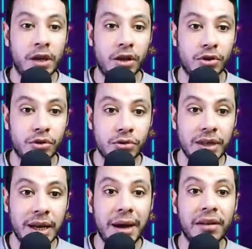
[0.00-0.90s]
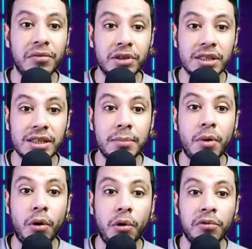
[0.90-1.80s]
Surname and first name
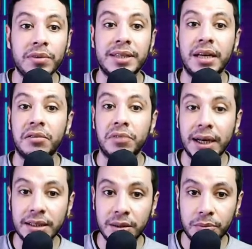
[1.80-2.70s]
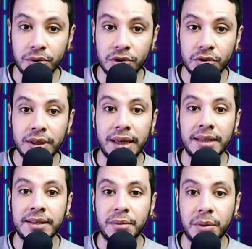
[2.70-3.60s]
of the inviting person
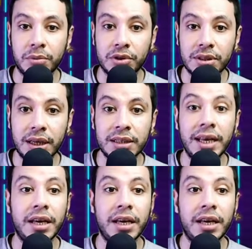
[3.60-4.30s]
in the member state,